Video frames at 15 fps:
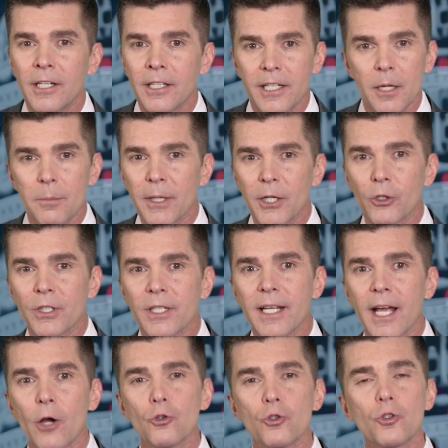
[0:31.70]
the American
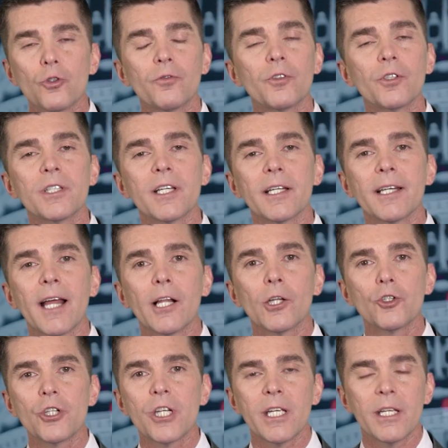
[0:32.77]
Council for
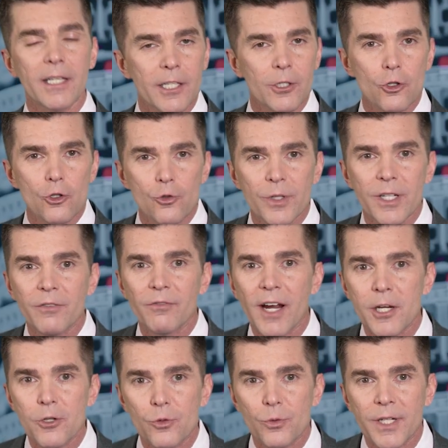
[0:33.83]
Technology Industry
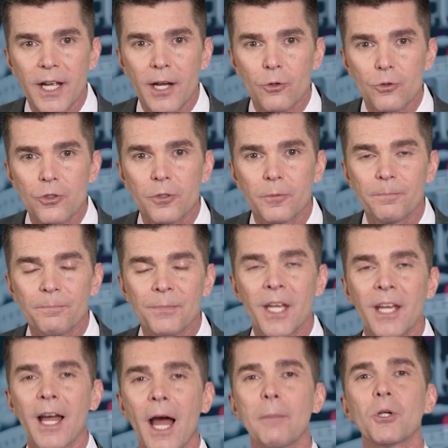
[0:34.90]
Advisory Council.
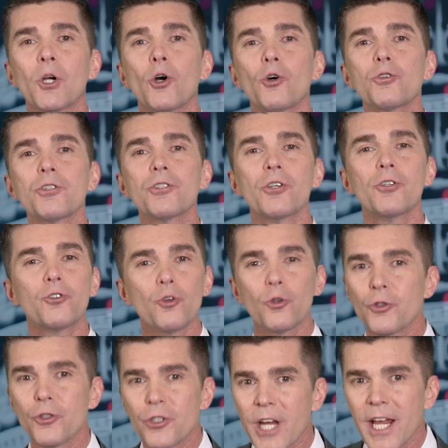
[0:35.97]
I'm your host,
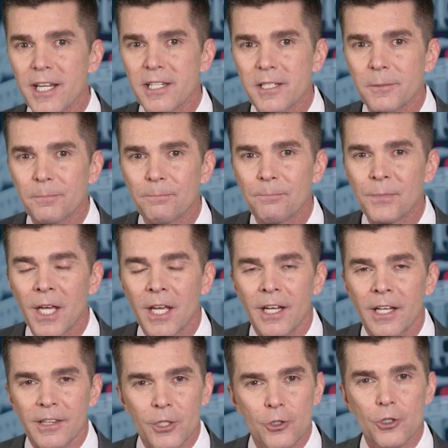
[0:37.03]
George Jackson.
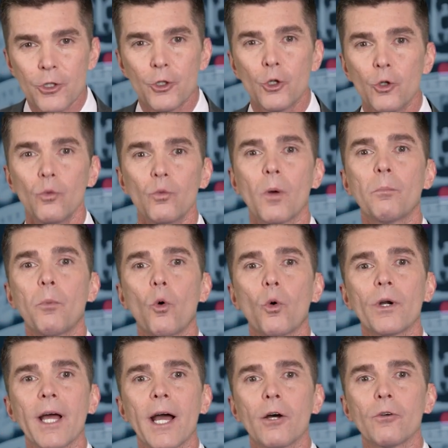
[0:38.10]
There's a new
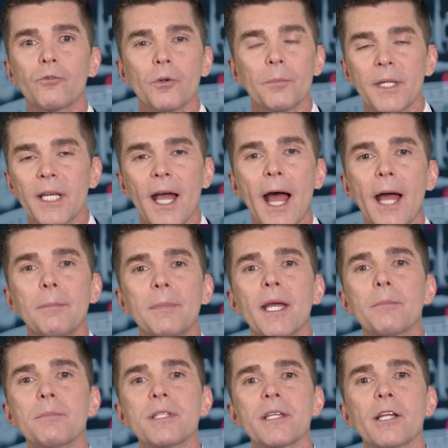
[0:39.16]
report out from the
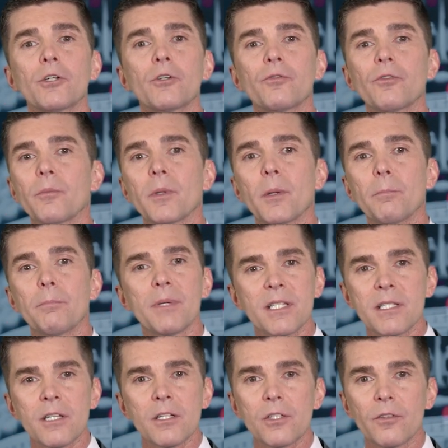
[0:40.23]
IBM Center from the
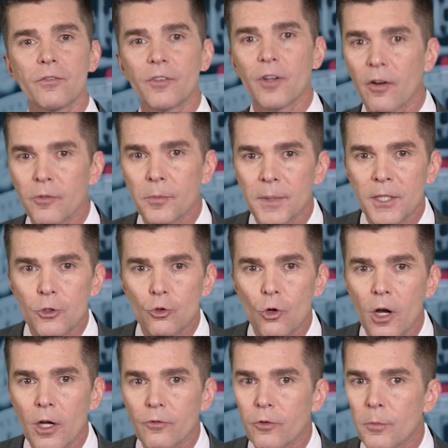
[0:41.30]
Business of Government
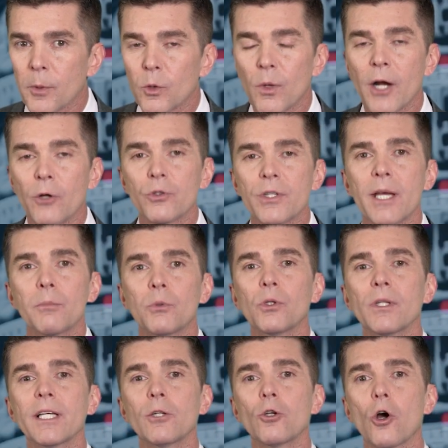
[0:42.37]
drawn from a
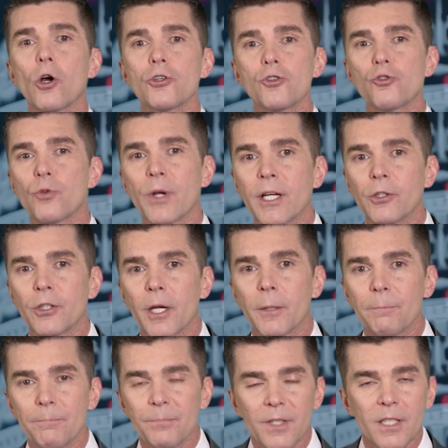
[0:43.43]
roundtable in Australia.
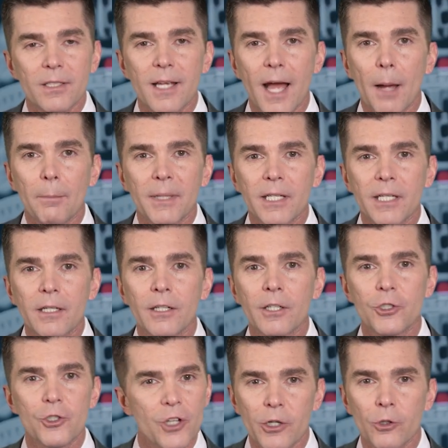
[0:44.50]
The topic,
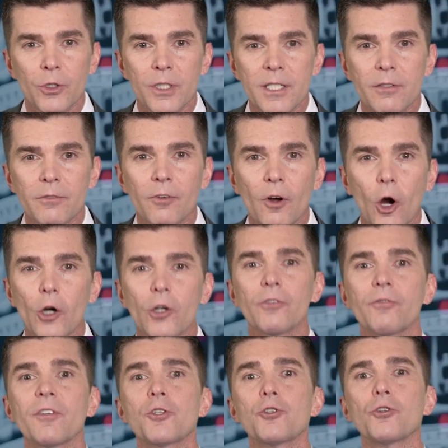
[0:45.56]
Generative
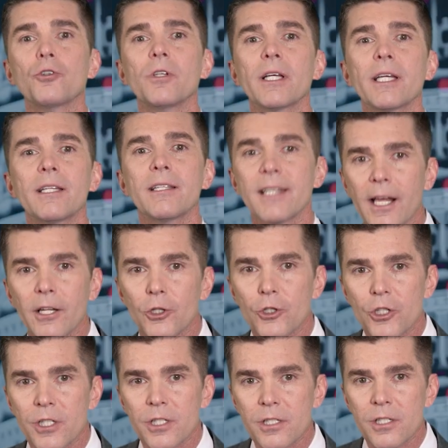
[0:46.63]
Artificial
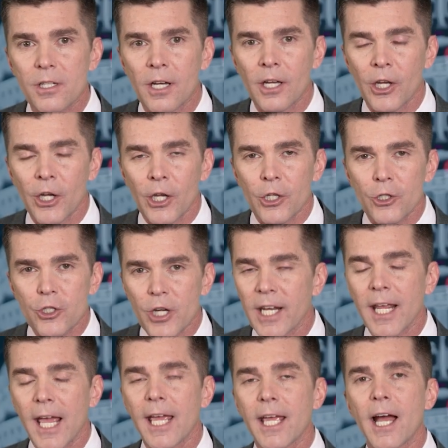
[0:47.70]
Intelligence.
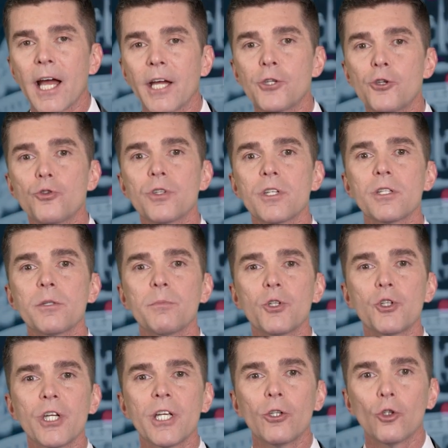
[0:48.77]
GenAI uses
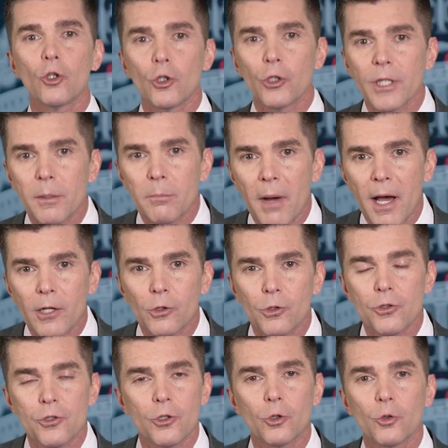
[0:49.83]
machine learning
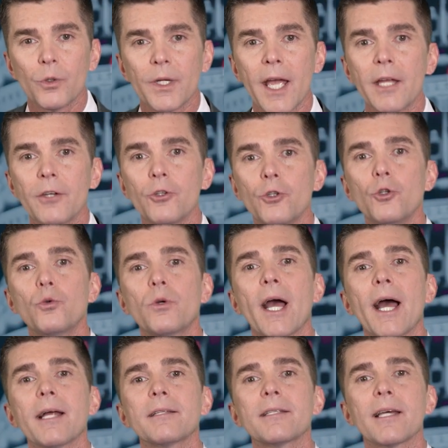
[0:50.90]
models to create new
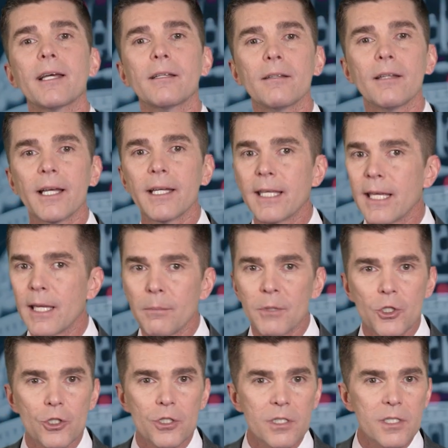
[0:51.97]
content like
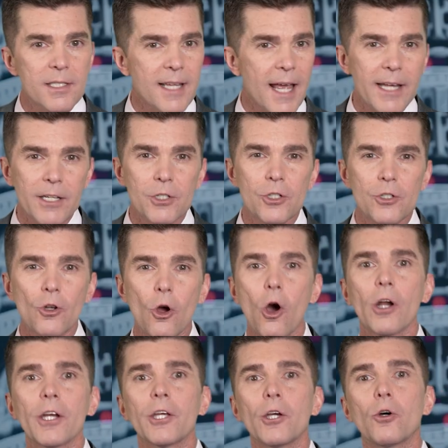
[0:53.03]
images, text,
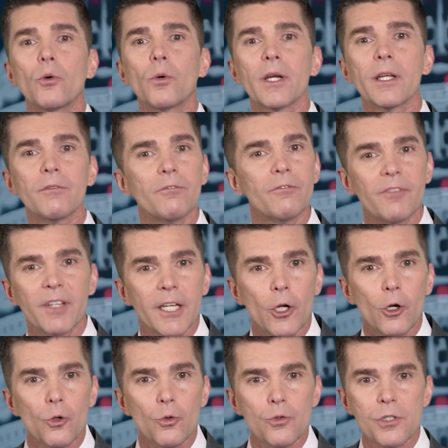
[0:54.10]
audio, and
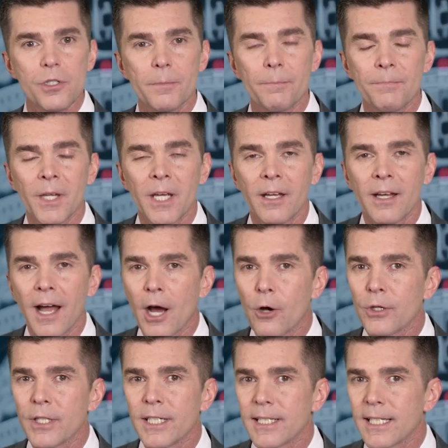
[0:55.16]
videos. How
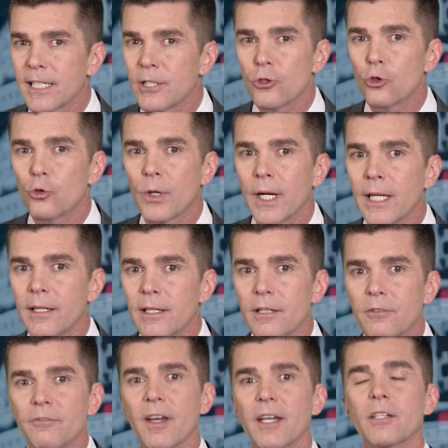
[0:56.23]
can it integrate
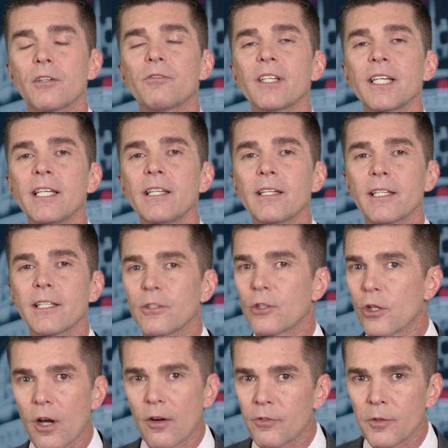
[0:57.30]
effectively in
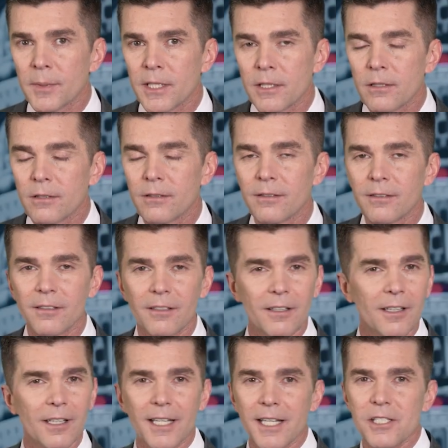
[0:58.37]
government?
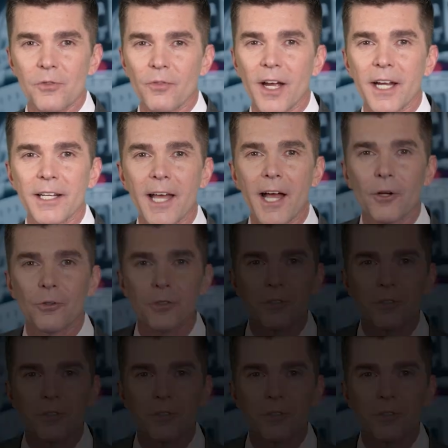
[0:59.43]
Let's find out.